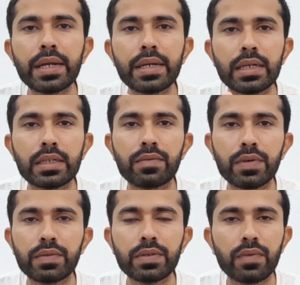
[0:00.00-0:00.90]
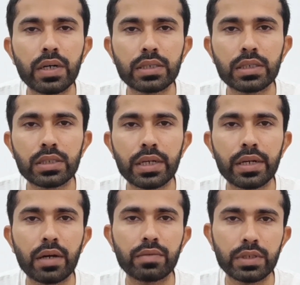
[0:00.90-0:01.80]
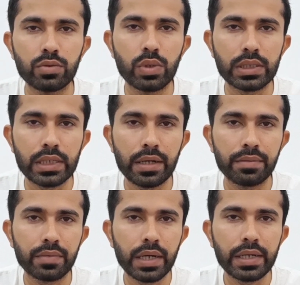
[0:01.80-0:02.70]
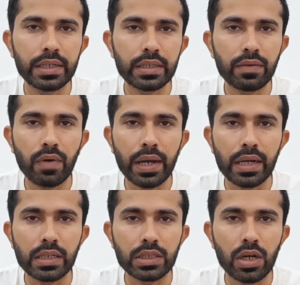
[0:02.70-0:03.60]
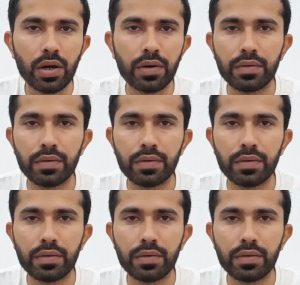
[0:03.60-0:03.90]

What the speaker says: as the 51st state of the USA, adding the final star.